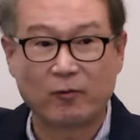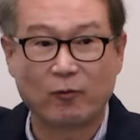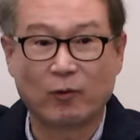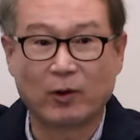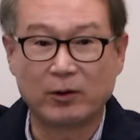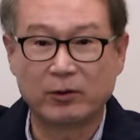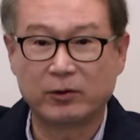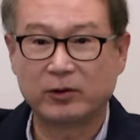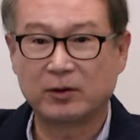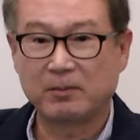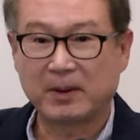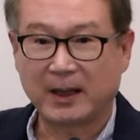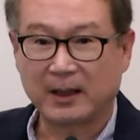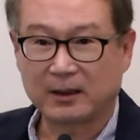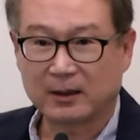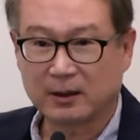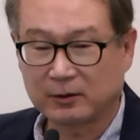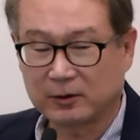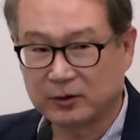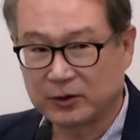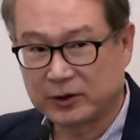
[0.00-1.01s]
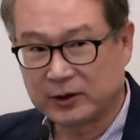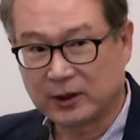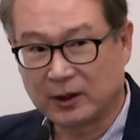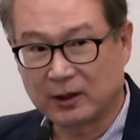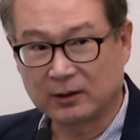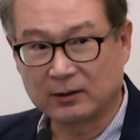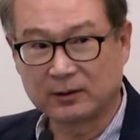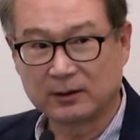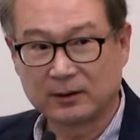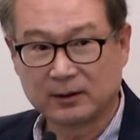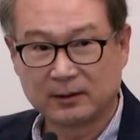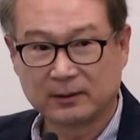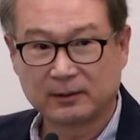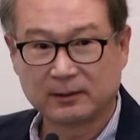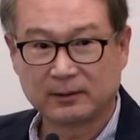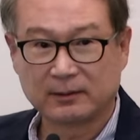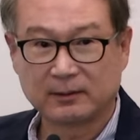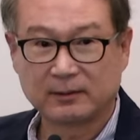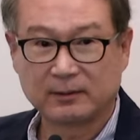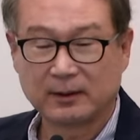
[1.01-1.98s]
once you make a good chunk,
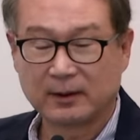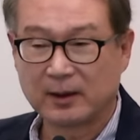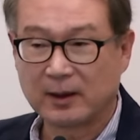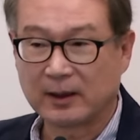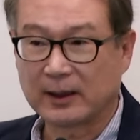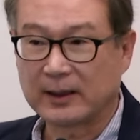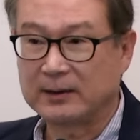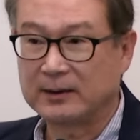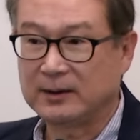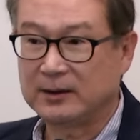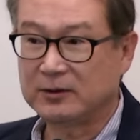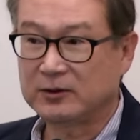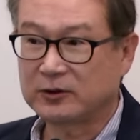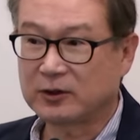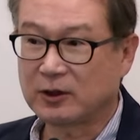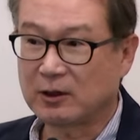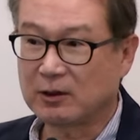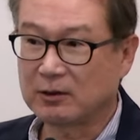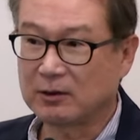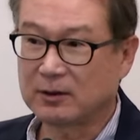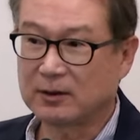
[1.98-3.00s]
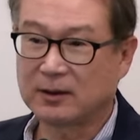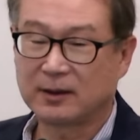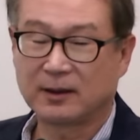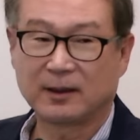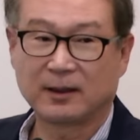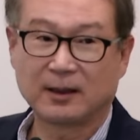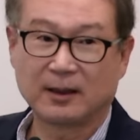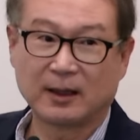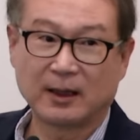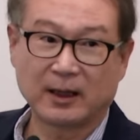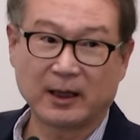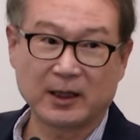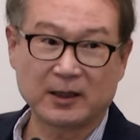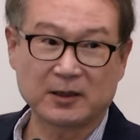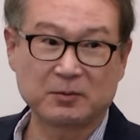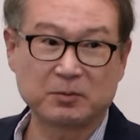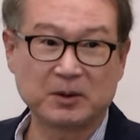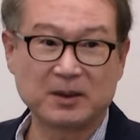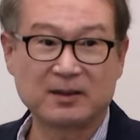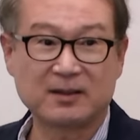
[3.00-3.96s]
again, this chunk
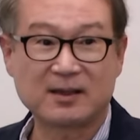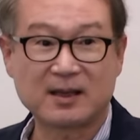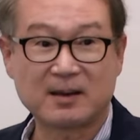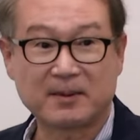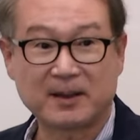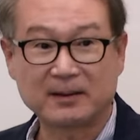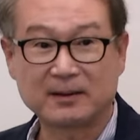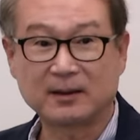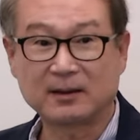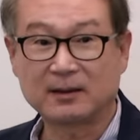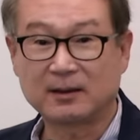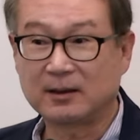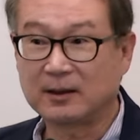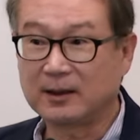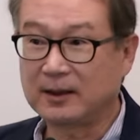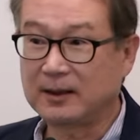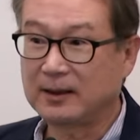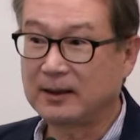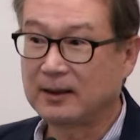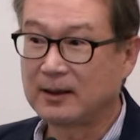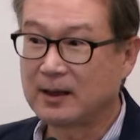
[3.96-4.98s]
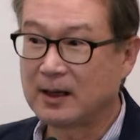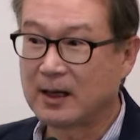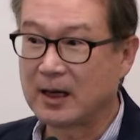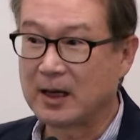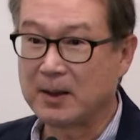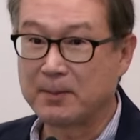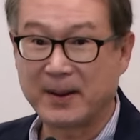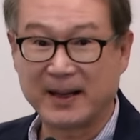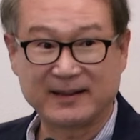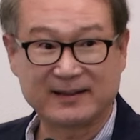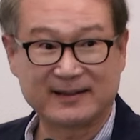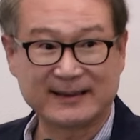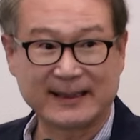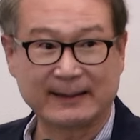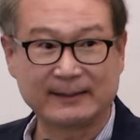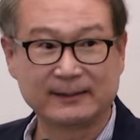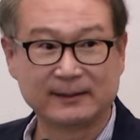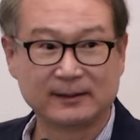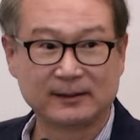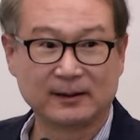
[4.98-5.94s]
has to be semantically make
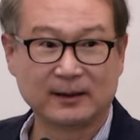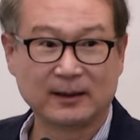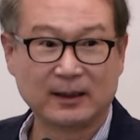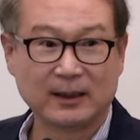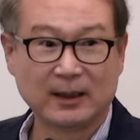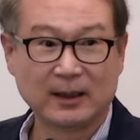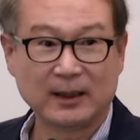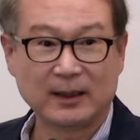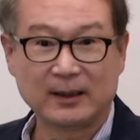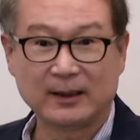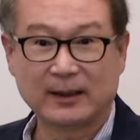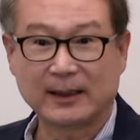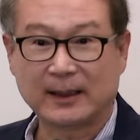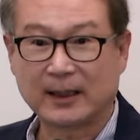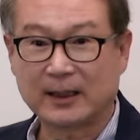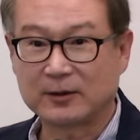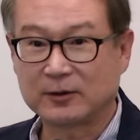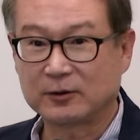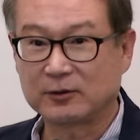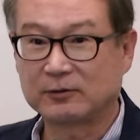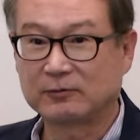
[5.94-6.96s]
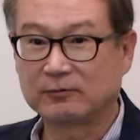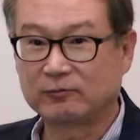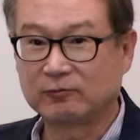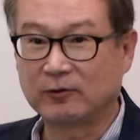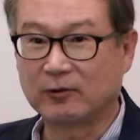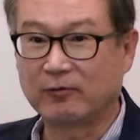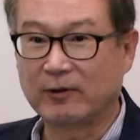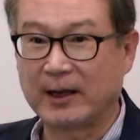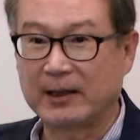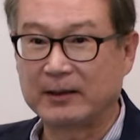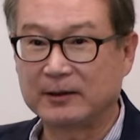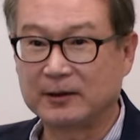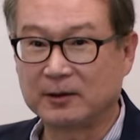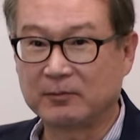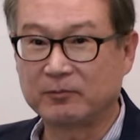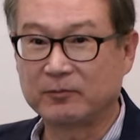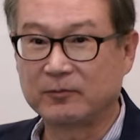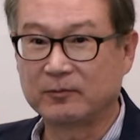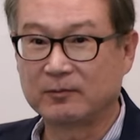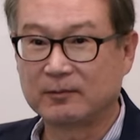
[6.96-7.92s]
sense. You cannot just do a
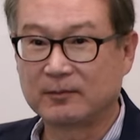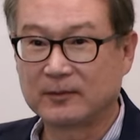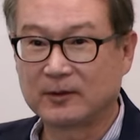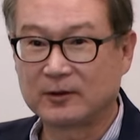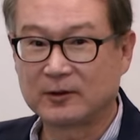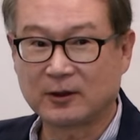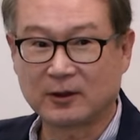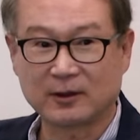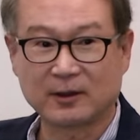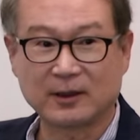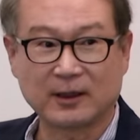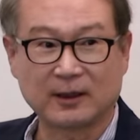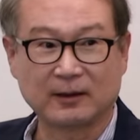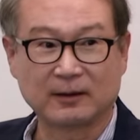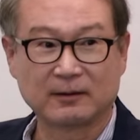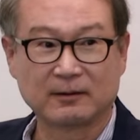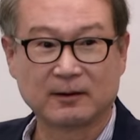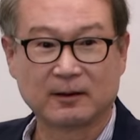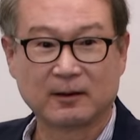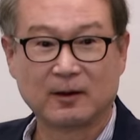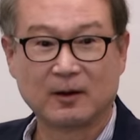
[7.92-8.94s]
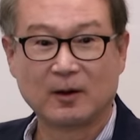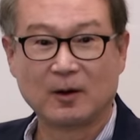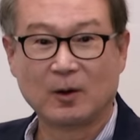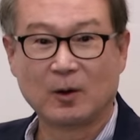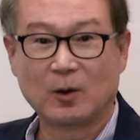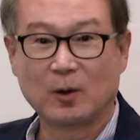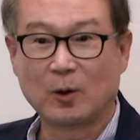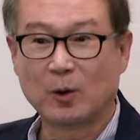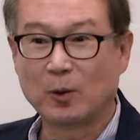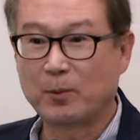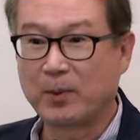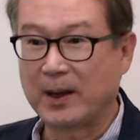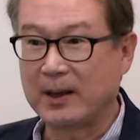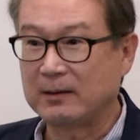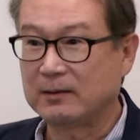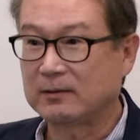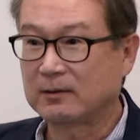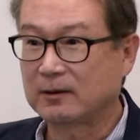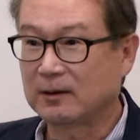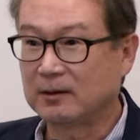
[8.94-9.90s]
random chunking or
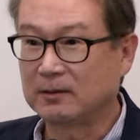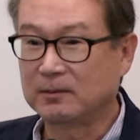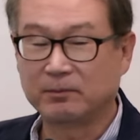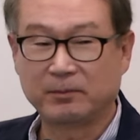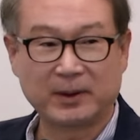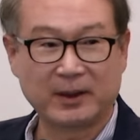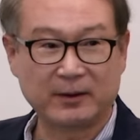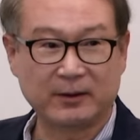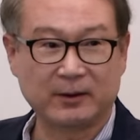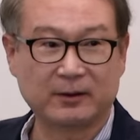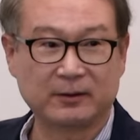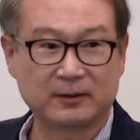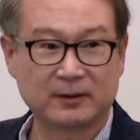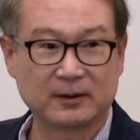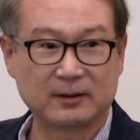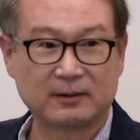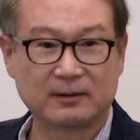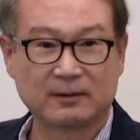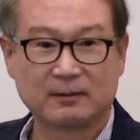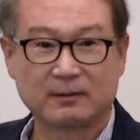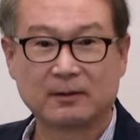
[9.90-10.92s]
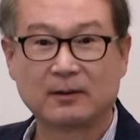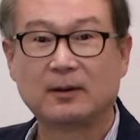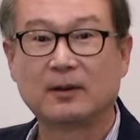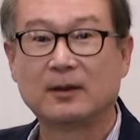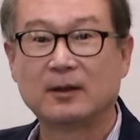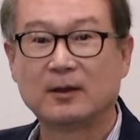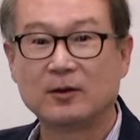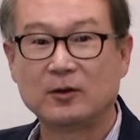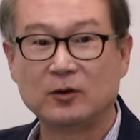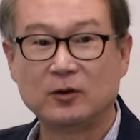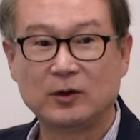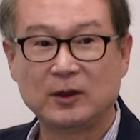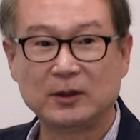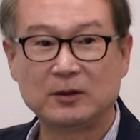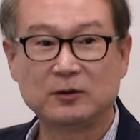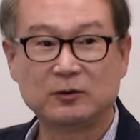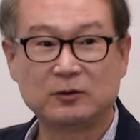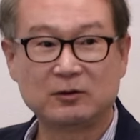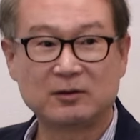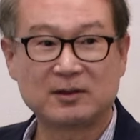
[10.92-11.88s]
based on period. You
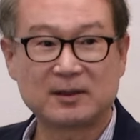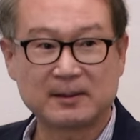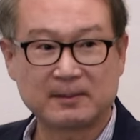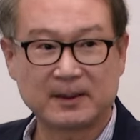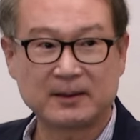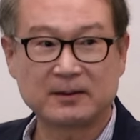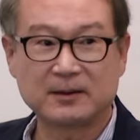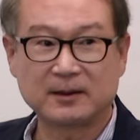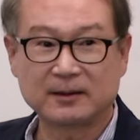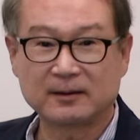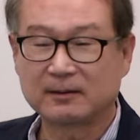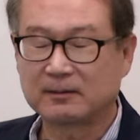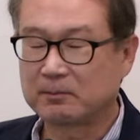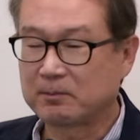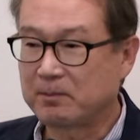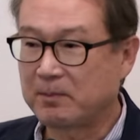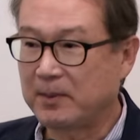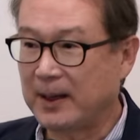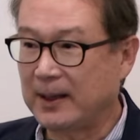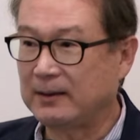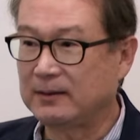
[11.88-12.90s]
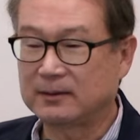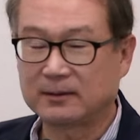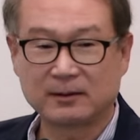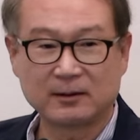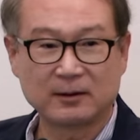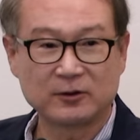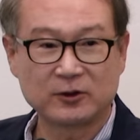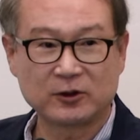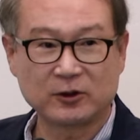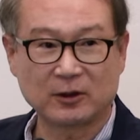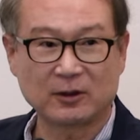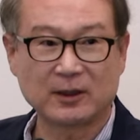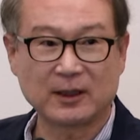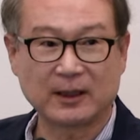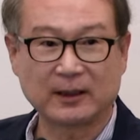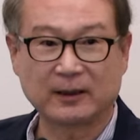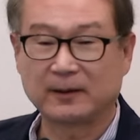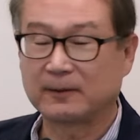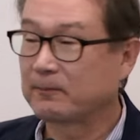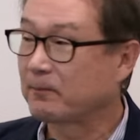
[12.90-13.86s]
need to do semantic-based
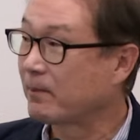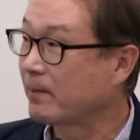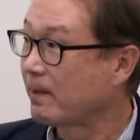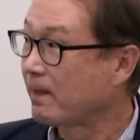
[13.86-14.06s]
chunking.